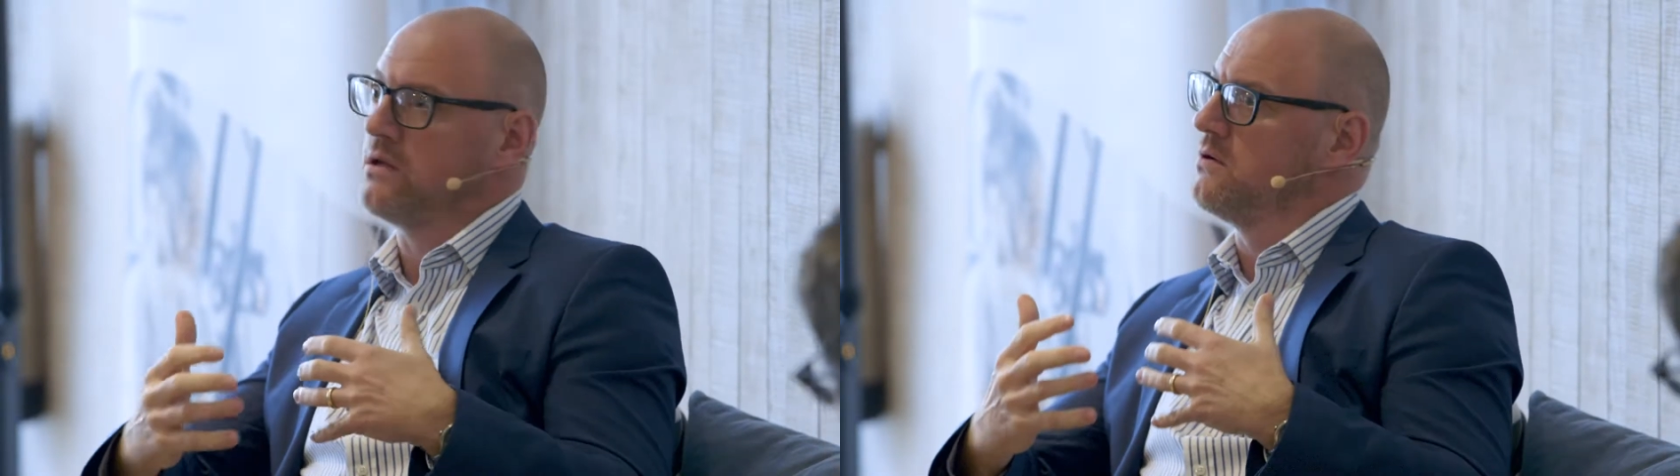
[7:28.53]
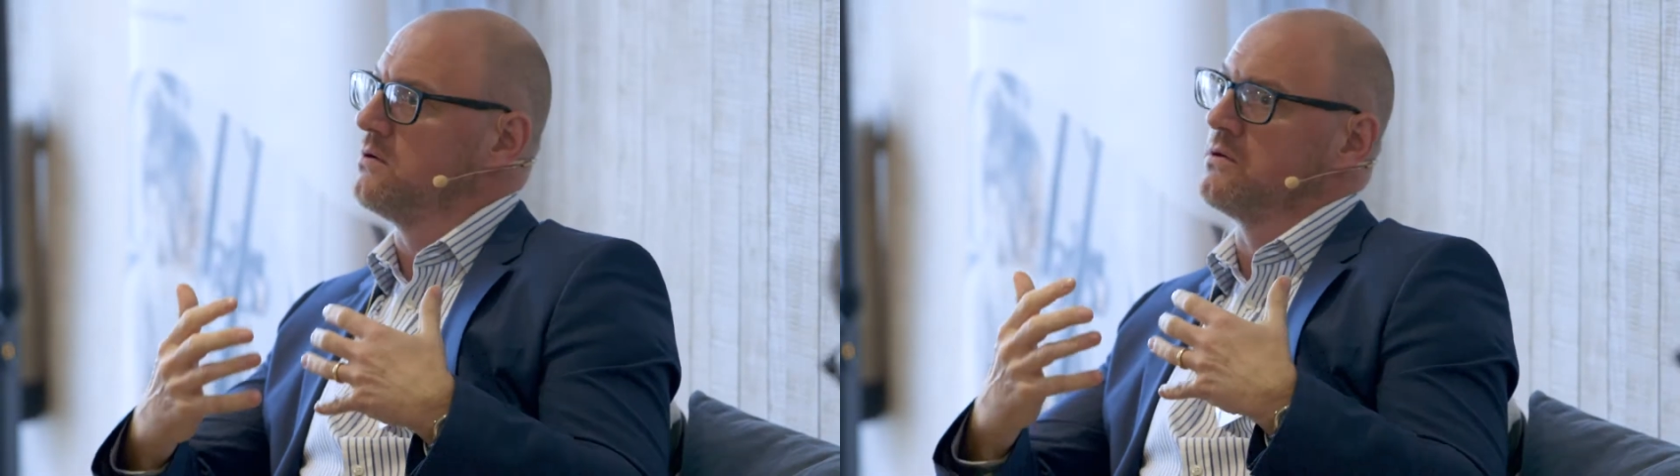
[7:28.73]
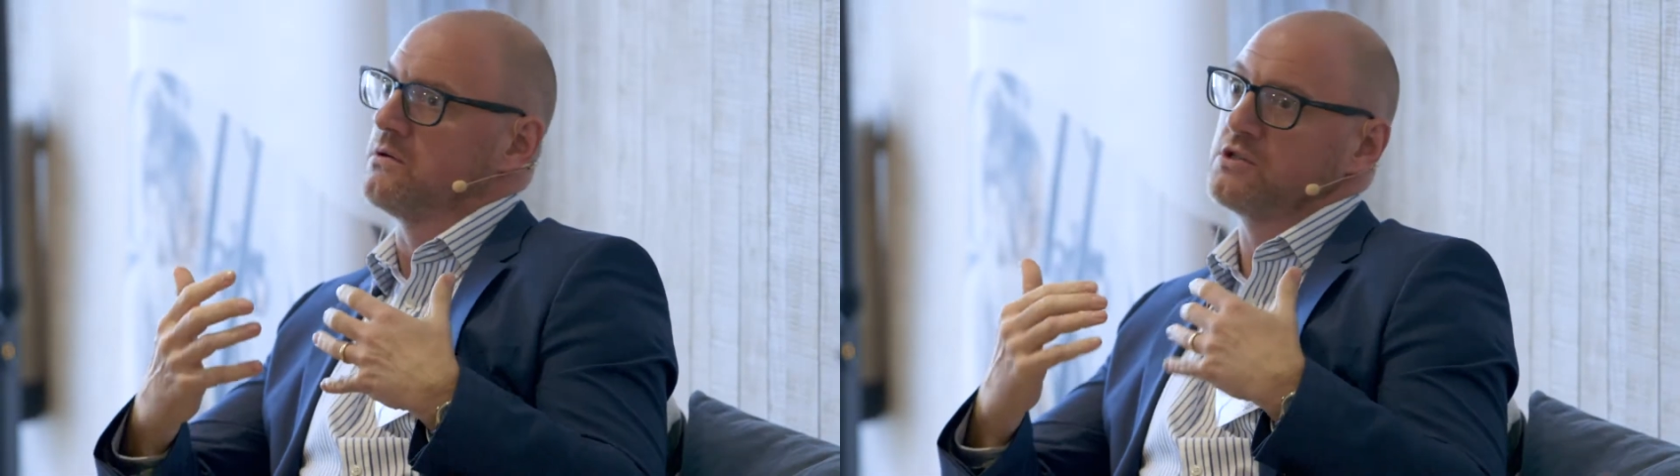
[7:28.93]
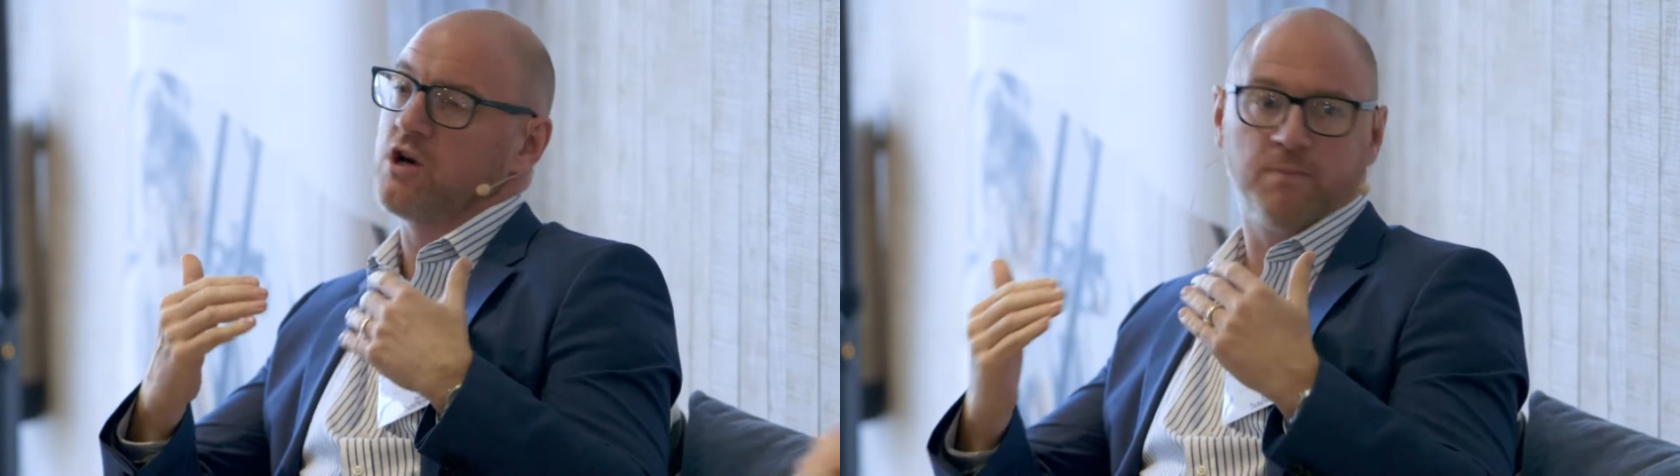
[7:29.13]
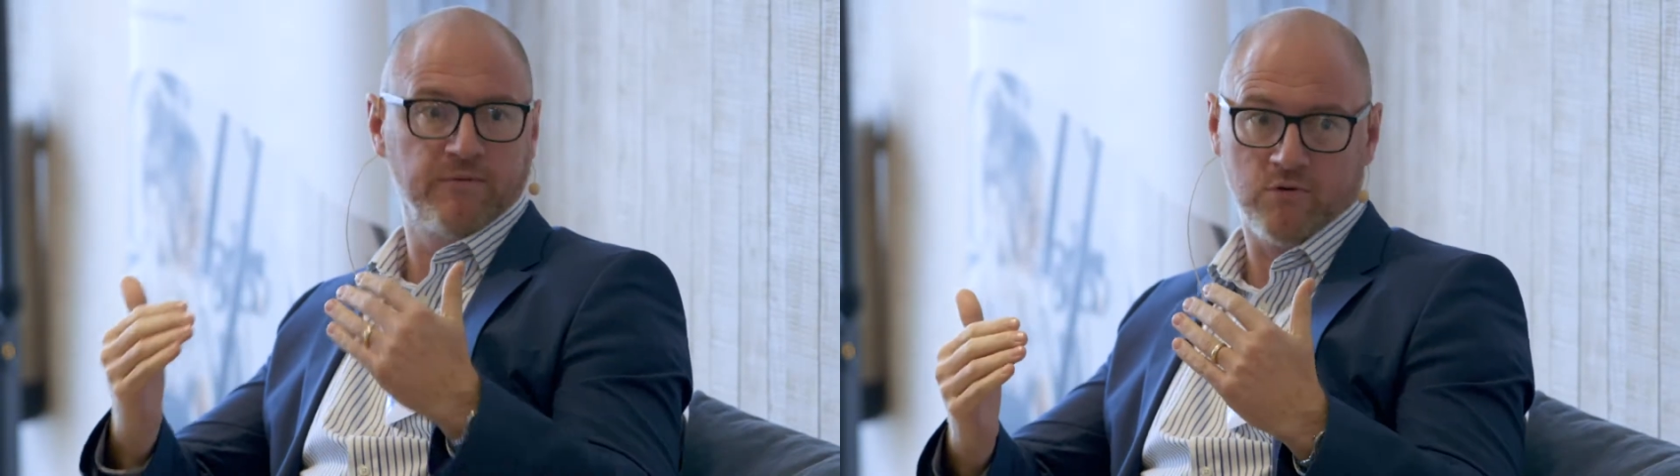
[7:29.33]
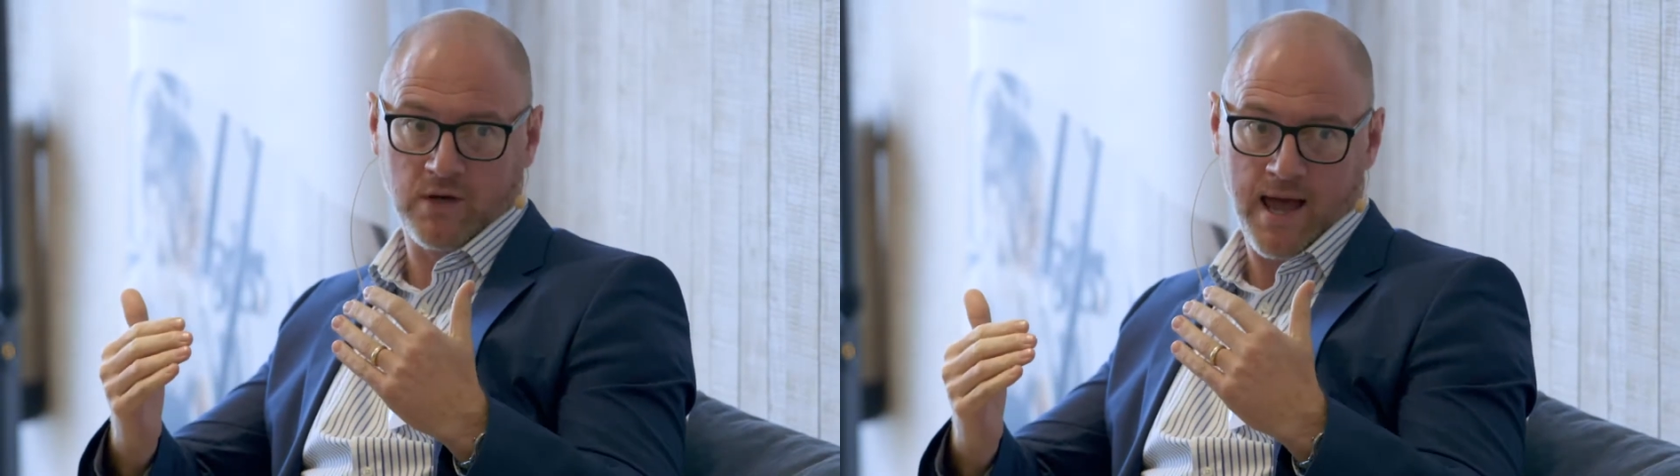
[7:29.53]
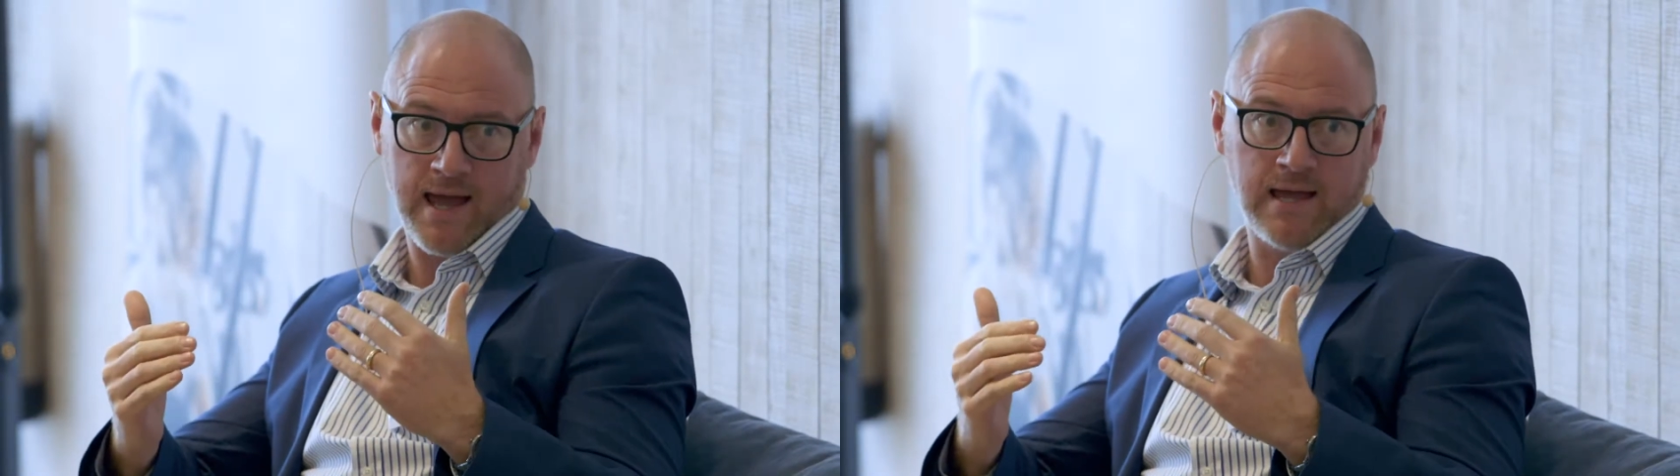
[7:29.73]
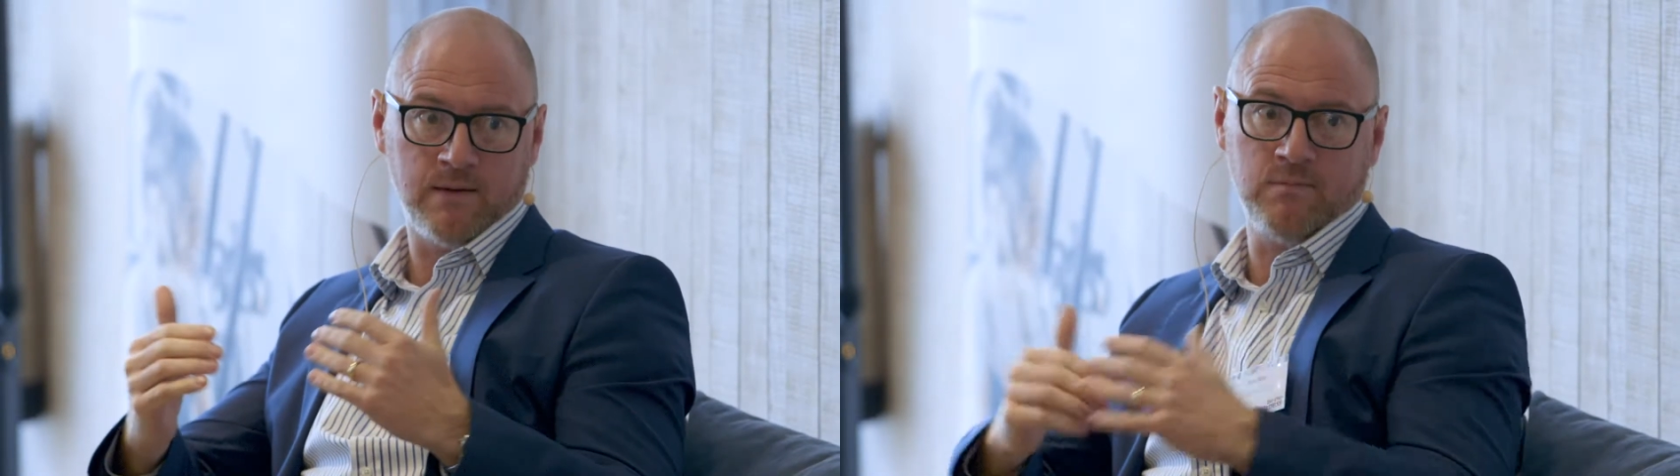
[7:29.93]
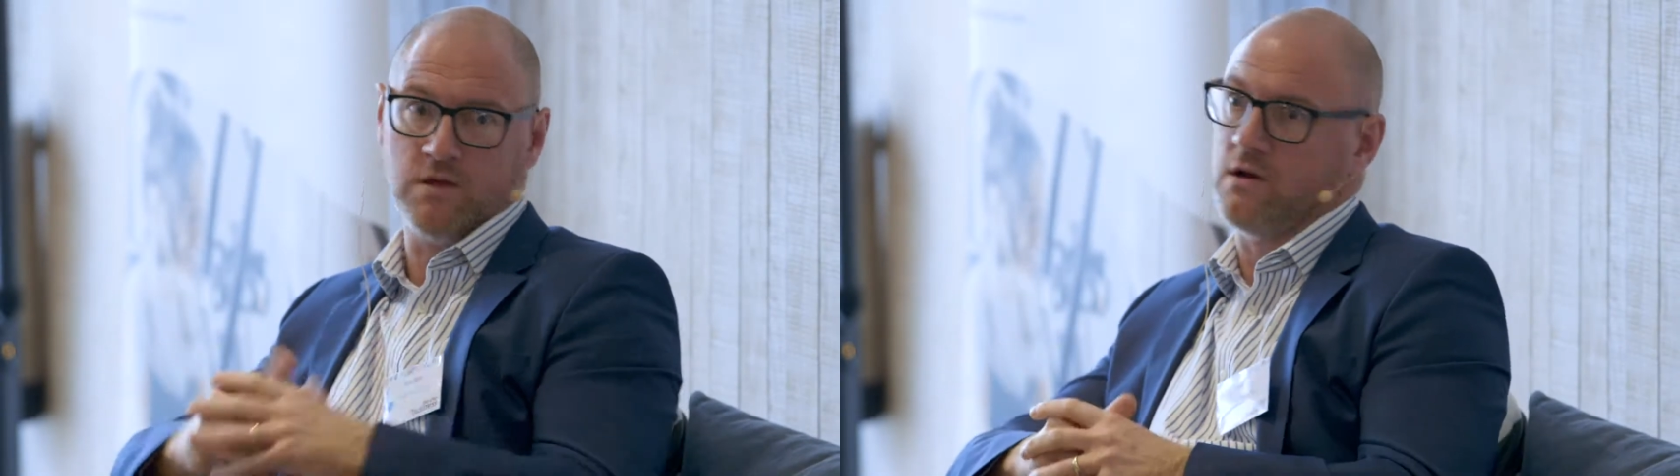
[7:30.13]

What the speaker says: you're top of your game,